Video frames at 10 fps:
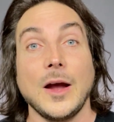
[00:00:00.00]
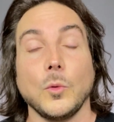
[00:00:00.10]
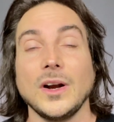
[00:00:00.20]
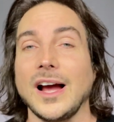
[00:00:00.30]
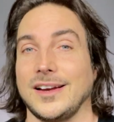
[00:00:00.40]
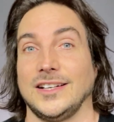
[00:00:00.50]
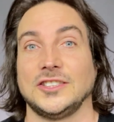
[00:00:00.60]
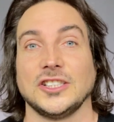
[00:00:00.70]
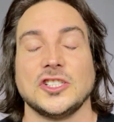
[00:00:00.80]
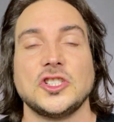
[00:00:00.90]
We're not going to
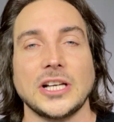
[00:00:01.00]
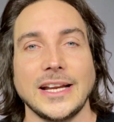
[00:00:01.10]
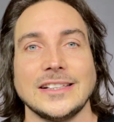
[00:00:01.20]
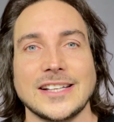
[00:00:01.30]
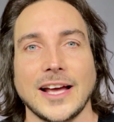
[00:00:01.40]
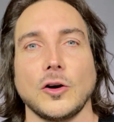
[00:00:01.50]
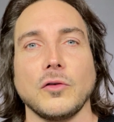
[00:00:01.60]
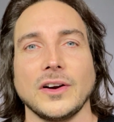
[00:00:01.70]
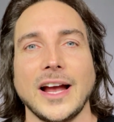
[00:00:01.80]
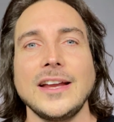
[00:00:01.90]
just change that
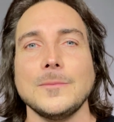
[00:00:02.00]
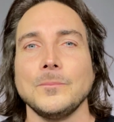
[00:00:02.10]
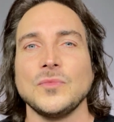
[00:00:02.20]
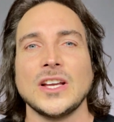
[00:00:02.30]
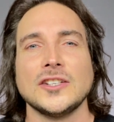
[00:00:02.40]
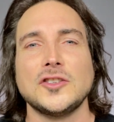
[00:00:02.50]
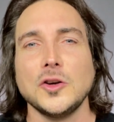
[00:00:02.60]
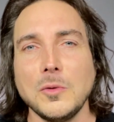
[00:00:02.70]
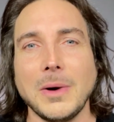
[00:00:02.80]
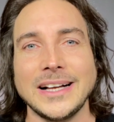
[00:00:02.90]
overnight.
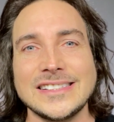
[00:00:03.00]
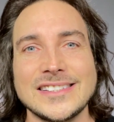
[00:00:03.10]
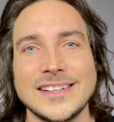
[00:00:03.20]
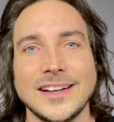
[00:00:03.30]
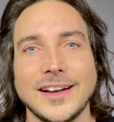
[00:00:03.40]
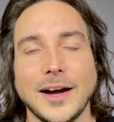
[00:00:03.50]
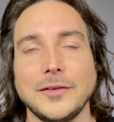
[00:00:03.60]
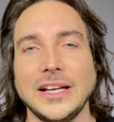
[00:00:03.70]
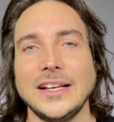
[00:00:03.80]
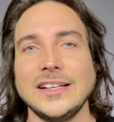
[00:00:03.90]
Two months
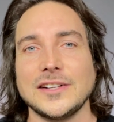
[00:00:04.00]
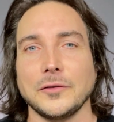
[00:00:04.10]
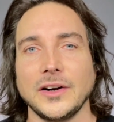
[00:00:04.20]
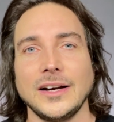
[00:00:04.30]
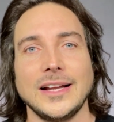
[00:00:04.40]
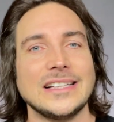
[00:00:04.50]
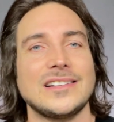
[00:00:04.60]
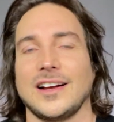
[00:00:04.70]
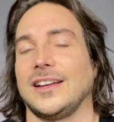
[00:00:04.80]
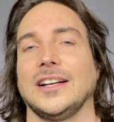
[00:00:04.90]
of eating different
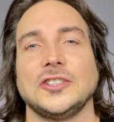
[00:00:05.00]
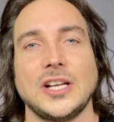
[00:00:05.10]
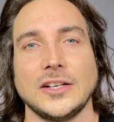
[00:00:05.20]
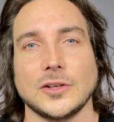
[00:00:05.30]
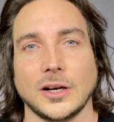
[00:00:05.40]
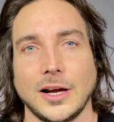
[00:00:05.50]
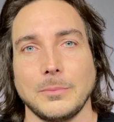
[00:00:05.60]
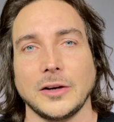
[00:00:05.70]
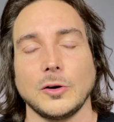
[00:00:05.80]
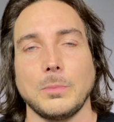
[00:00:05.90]
is not going to change our
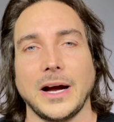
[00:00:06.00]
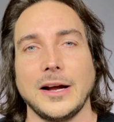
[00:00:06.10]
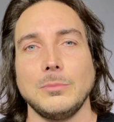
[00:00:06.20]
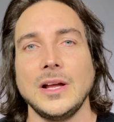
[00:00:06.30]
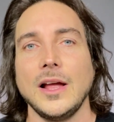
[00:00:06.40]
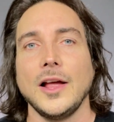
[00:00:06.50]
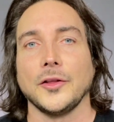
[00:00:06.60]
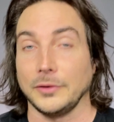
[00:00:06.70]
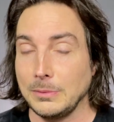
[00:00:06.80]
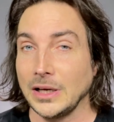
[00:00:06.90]
gut microbiome.
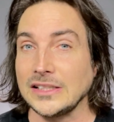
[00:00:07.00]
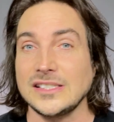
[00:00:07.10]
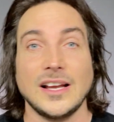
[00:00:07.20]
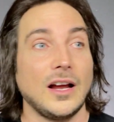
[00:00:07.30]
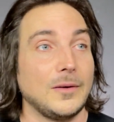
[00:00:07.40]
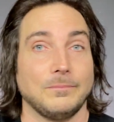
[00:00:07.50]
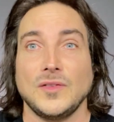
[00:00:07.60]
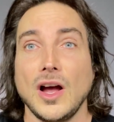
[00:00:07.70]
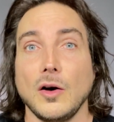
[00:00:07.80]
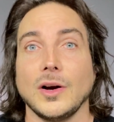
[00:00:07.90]
Three months,
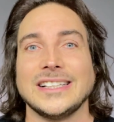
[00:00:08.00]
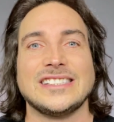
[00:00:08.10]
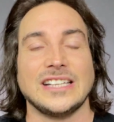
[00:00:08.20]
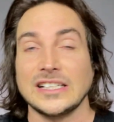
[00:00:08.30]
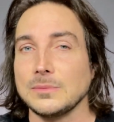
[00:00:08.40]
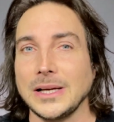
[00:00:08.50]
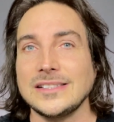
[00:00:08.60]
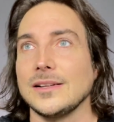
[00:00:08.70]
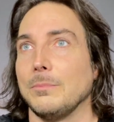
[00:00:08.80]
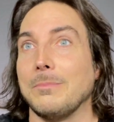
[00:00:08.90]
no. Six
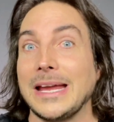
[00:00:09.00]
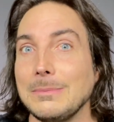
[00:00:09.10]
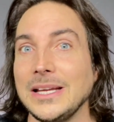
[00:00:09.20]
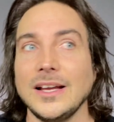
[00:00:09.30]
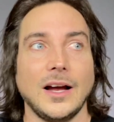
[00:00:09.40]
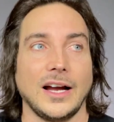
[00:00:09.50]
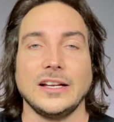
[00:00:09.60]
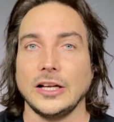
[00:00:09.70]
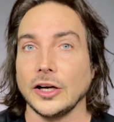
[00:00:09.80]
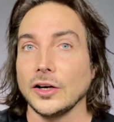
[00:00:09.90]
months, maybe. A
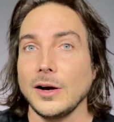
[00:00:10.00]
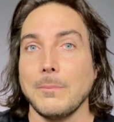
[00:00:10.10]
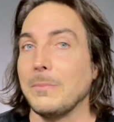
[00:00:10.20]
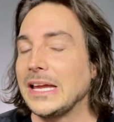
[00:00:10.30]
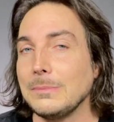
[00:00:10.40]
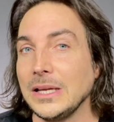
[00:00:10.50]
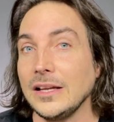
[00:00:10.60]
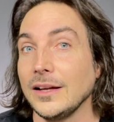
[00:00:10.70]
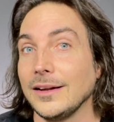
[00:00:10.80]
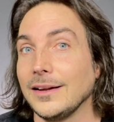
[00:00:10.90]
year,
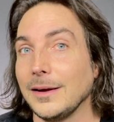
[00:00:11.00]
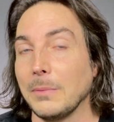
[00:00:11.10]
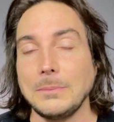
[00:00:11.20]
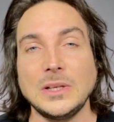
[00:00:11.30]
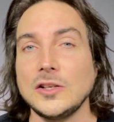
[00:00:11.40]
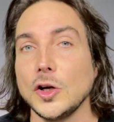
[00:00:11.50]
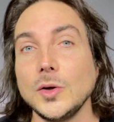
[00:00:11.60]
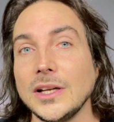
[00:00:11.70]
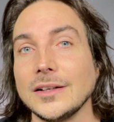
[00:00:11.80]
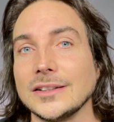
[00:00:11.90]
maybe. It might be
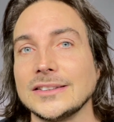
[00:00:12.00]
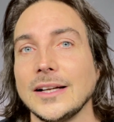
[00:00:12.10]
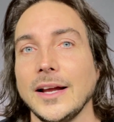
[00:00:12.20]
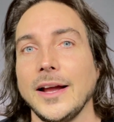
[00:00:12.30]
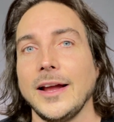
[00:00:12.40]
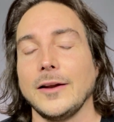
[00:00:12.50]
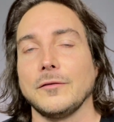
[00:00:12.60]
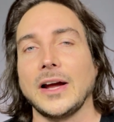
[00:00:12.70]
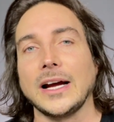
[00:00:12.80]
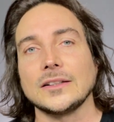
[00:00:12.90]
two years.
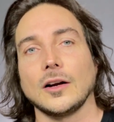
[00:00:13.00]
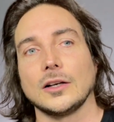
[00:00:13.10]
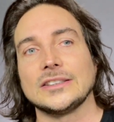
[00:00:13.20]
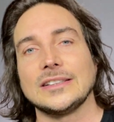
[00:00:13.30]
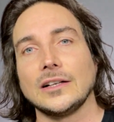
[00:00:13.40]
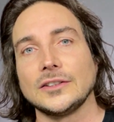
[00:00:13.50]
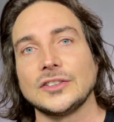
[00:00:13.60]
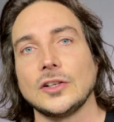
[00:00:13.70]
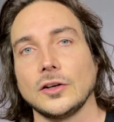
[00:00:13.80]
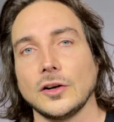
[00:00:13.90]
In fact, our
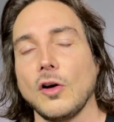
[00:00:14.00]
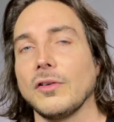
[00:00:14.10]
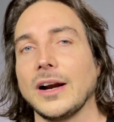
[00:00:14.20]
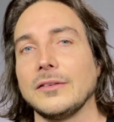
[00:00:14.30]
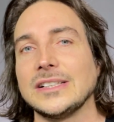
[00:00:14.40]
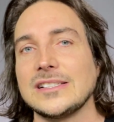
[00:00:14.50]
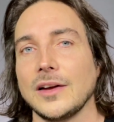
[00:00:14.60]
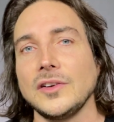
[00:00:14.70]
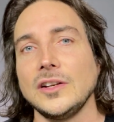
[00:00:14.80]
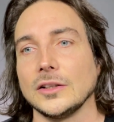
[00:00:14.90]
cells turn over every
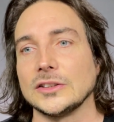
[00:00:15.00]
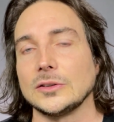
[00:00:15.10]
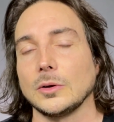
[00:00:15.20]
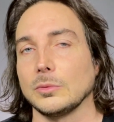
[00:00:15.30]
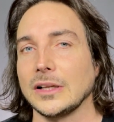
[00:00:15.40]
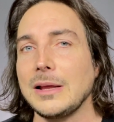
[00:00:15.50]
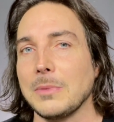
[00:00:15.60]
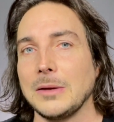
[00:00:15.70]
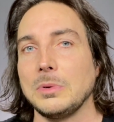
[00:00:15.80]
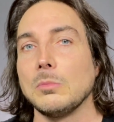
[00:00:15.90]
seven years, so it really
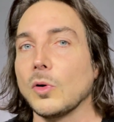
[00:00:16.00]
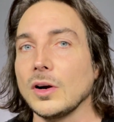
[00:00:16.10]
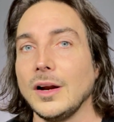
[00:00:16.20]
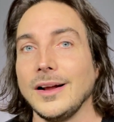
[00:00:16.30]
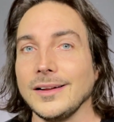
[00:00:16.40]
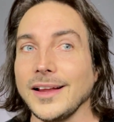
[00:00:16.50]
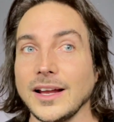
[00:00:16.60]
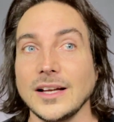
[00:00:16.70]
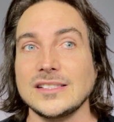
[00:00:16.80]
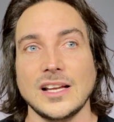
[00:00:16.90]
might be more
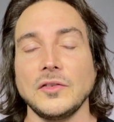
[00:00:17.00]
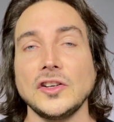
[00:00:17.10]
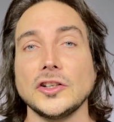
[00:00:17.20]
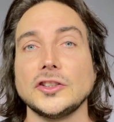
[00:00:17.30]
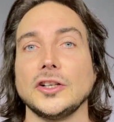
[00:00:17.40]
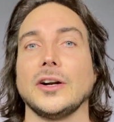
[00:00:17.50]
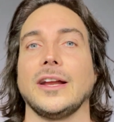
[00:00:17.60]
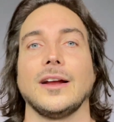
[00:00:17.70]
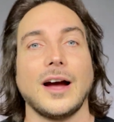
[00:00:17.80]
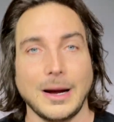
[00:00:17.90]
like a seven year
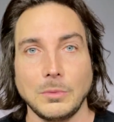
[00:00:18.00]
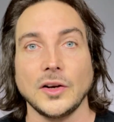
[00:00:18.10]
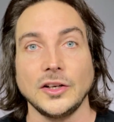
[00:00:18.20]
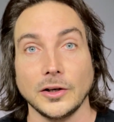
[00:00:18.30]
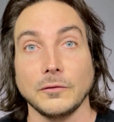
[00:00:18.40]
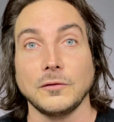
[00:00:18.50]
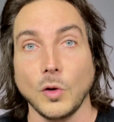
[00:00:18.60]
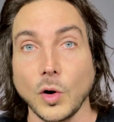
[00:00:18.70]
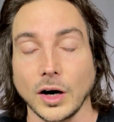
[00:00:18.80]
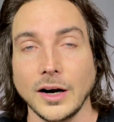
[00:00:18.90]
journey. I'm on year
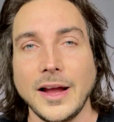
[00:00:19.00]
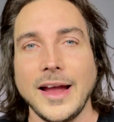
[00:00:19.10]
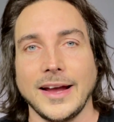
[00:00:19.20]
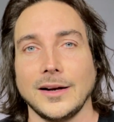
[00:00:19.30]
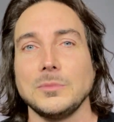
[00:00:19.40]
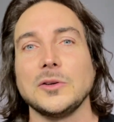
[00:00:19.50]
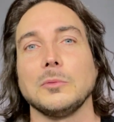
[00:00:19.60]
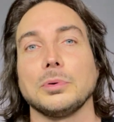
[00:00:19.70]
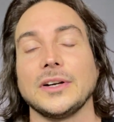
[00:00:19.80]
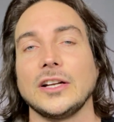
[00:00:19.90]
four and I'm
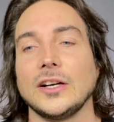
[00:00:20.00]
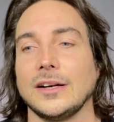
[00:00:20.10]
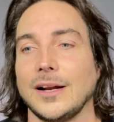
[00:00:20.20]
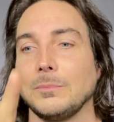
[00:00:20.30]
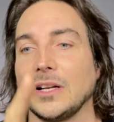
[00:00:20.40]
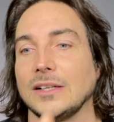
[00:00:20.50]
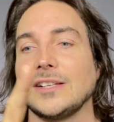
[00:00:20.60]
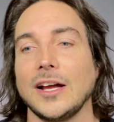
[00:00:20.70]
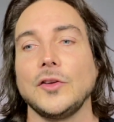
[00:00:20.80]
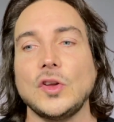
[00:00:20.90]
doing pretty good. And I'm going
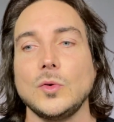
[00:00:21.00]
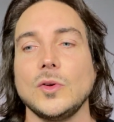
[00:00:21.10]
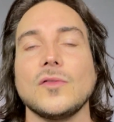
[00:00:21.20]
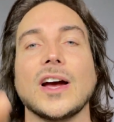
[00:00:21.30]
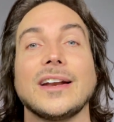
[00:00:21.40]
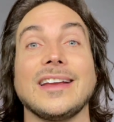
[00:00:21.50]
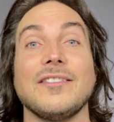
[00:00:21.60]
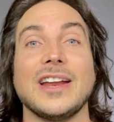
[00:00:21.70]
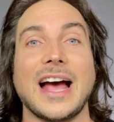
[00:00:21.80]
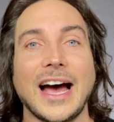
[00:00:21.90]
to tell you, you've got to
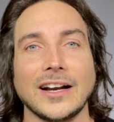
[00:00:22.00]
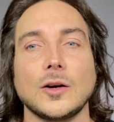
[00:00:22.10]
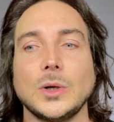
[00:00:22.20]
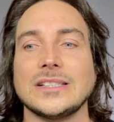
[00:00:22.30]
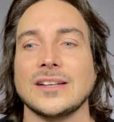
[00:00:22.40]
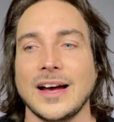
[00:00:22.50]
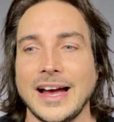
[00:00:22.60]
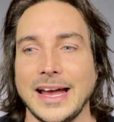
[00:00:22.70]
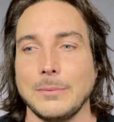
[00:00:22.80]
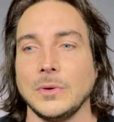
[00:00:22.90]
give it adequate
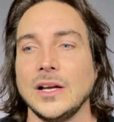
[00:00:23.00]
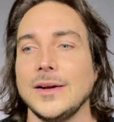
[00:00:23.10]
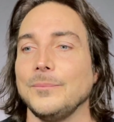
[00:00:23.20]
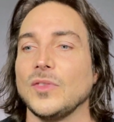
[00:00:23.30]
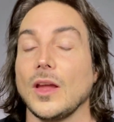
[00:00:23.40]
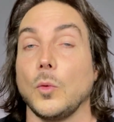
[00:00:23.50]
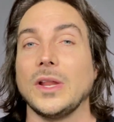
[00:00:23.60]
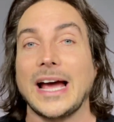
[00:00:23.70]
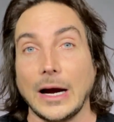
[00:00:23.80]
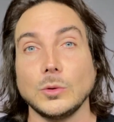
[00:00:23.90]
time
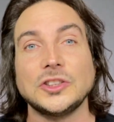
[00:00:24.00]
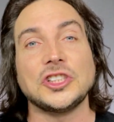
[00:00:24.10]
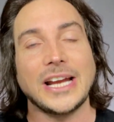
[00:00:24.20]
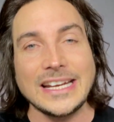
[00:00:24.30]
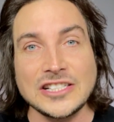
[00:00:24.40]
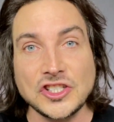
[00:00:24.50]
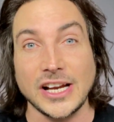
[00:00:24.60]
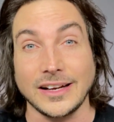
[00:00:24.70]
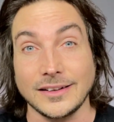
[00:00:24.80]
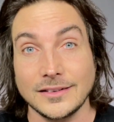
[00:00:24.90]
without
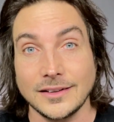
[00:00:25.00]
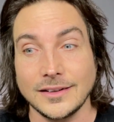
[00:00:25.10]
changing.